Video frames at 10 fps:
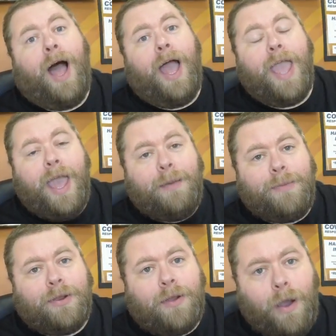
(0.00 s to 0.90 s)
I am
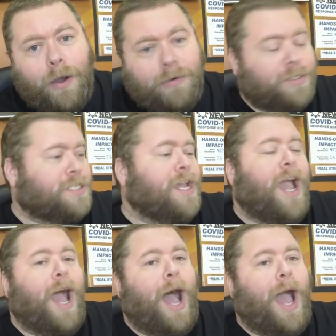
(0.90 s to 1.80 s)
your host,
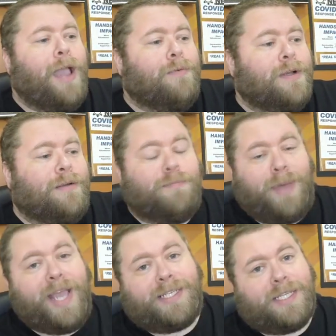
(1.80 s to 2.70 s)
I will
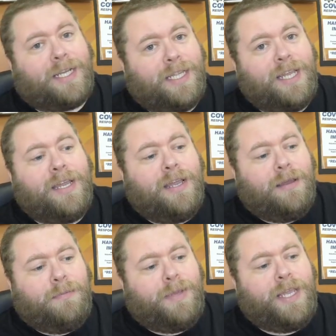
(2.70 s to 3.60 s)
basically
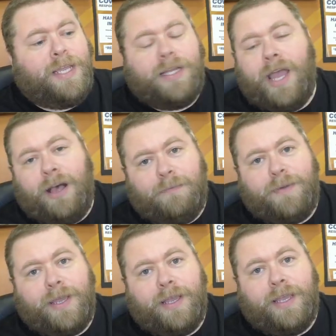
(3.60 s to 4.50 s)
be
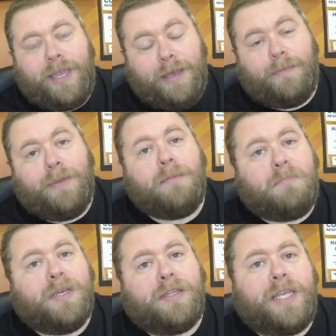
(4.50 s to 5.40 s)
helping him
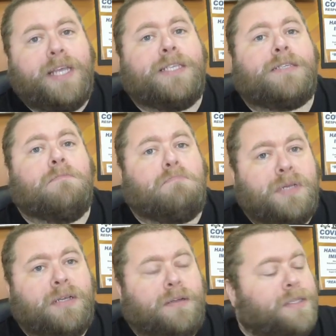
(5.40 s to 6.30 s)
build his
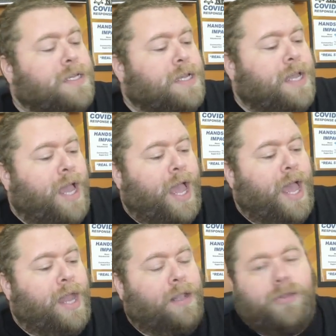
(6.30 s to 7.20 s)
build.
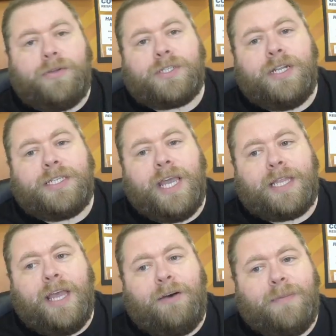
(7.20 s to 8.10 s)
And Luke's going to
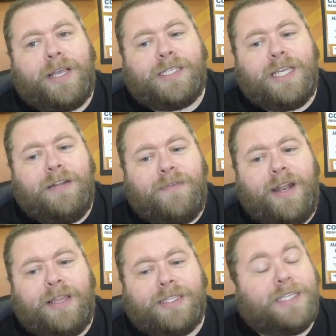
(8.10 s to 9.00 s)
take the helm because he
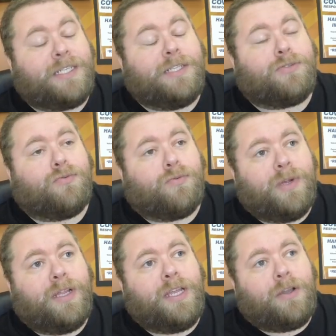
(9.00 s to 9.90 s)
invented this. This is
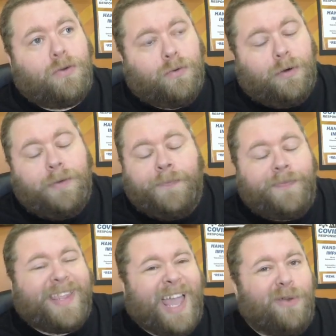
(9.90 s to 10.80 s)
really cool.
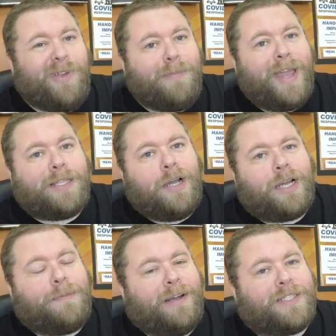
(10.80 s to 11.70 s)
And we might
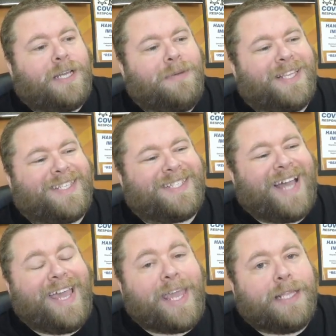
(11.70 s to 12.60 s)
talk about some of the
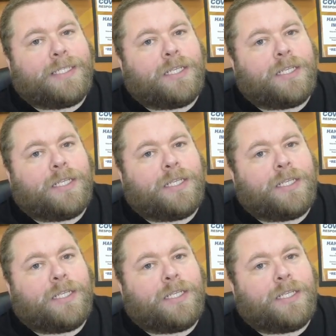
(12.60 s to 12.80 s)
science